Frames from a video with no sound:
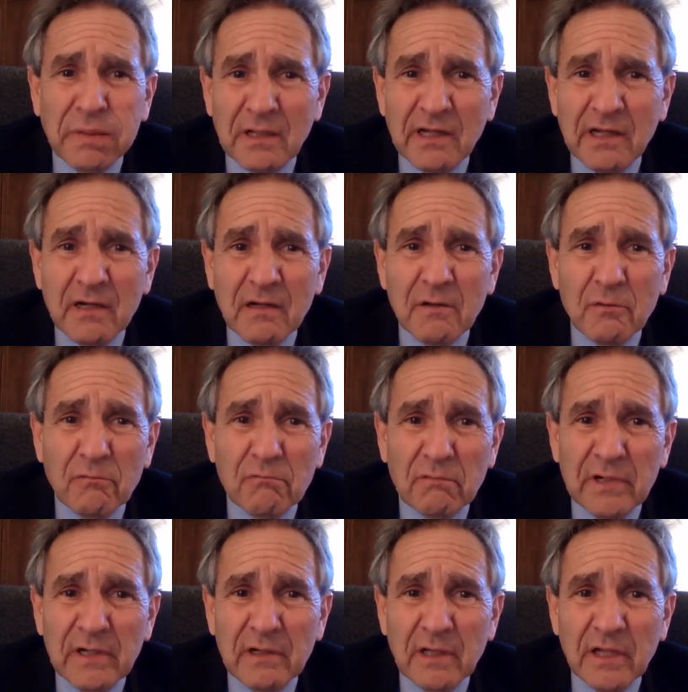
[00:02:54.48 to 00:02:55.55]
political
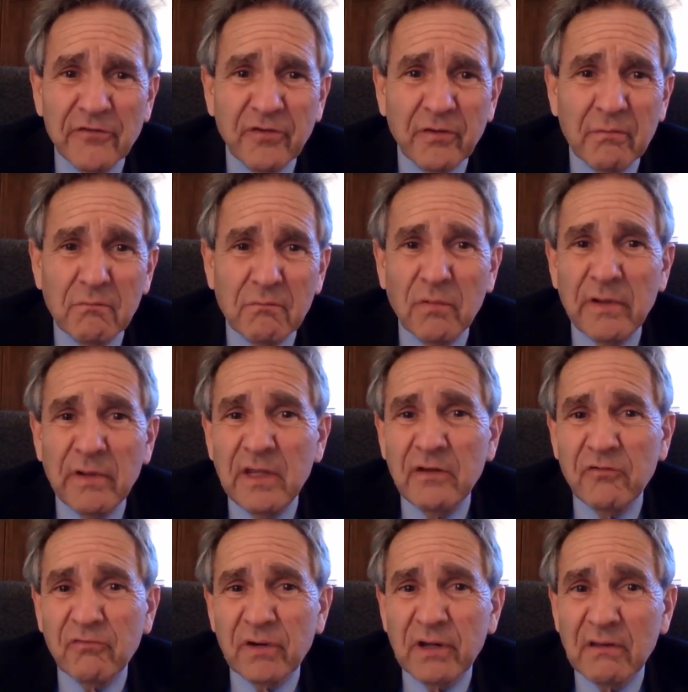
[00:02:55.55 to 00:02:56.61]
realism, with
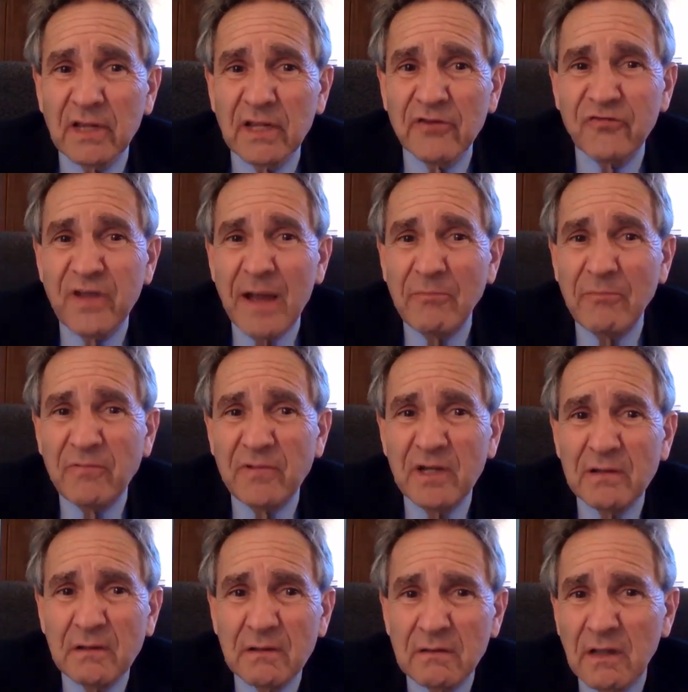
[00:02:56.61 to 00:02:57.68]
Israel
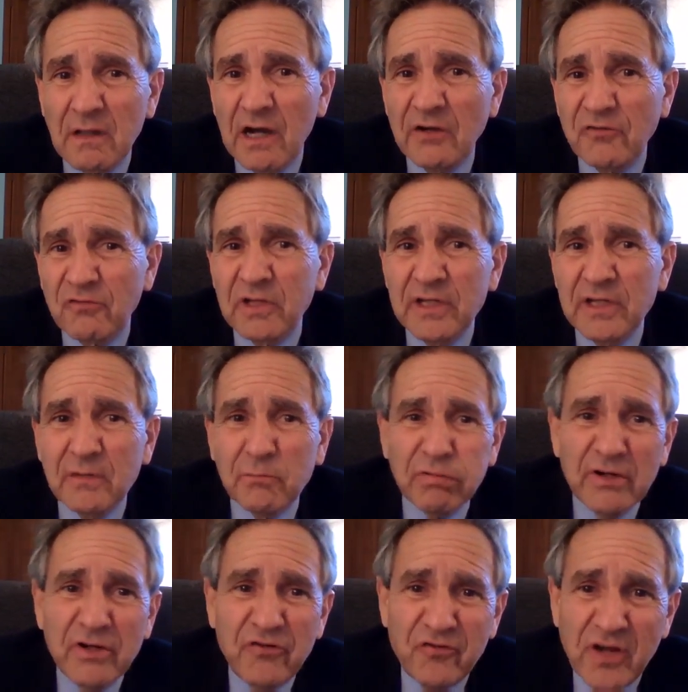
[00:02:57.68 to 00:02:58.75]
accepted, largely
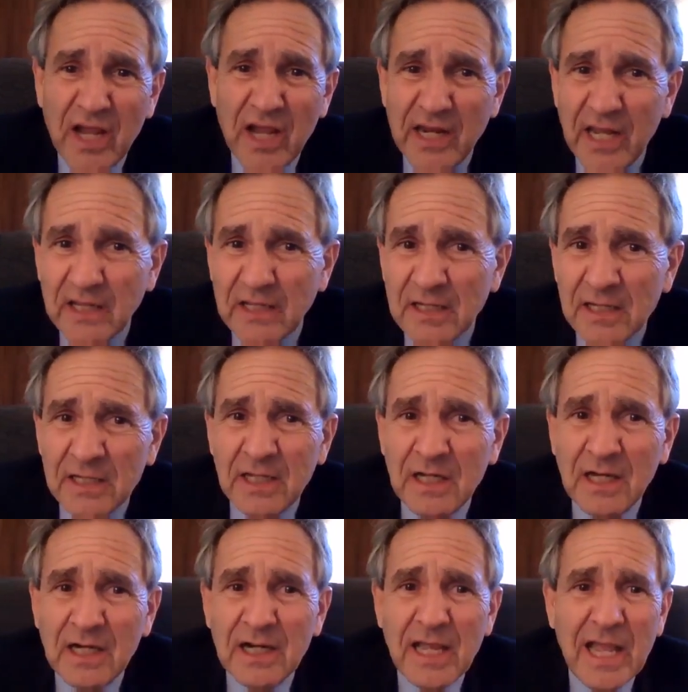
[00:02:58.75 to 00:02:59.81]
depreciating
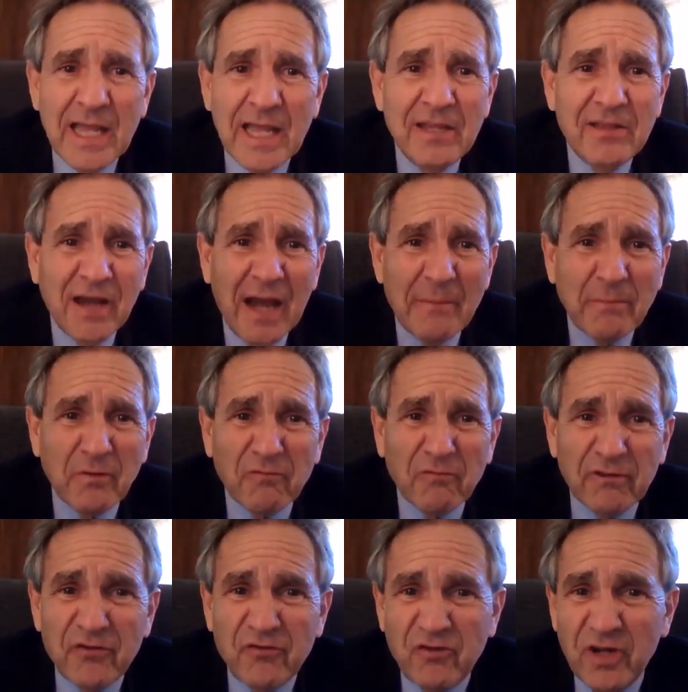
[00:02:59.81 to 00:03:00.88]
any type
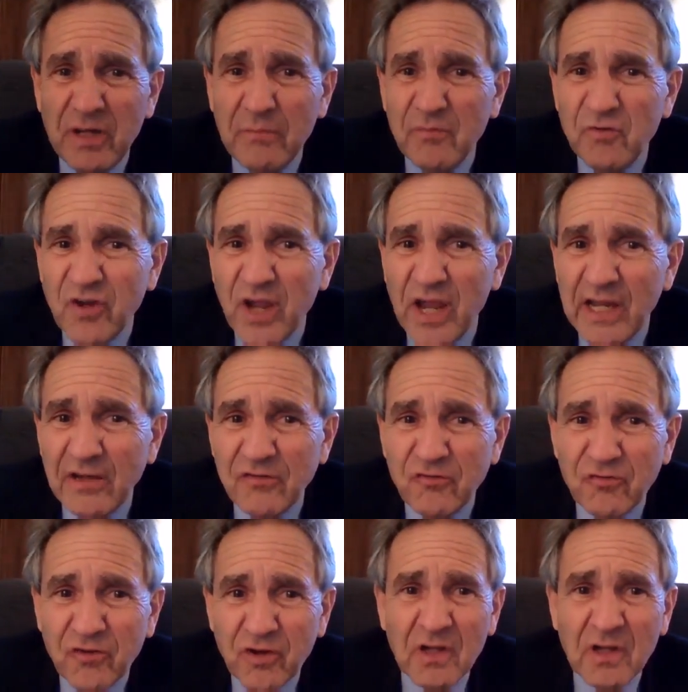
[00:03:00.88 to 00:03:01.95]
of regime
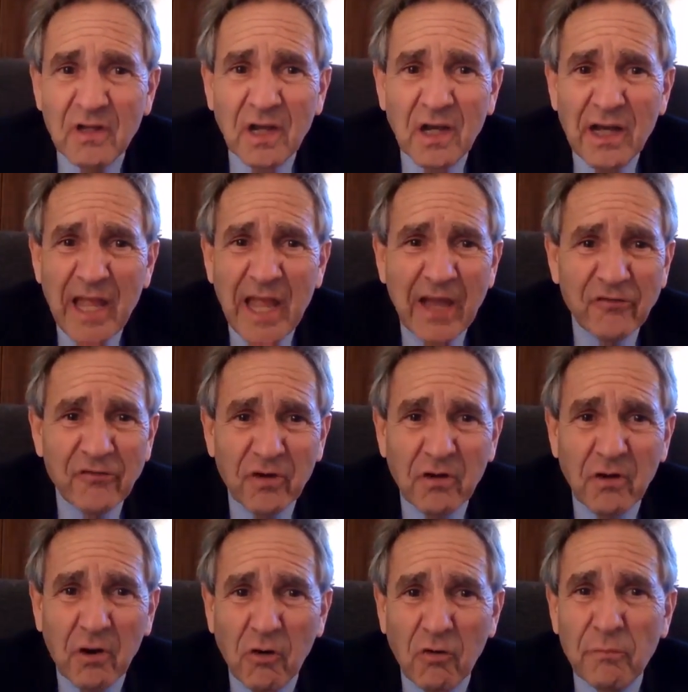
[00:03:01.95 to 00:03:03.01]
change as a
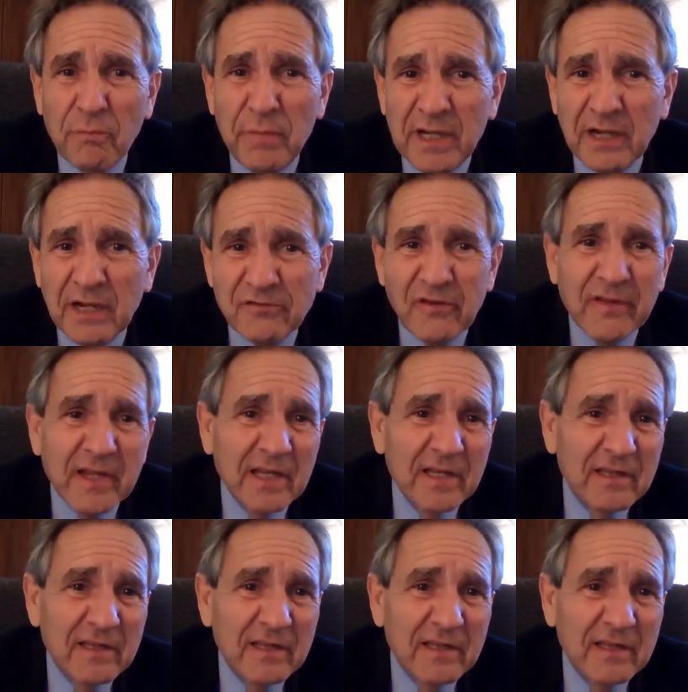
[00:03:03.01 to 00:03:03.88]
goal because of the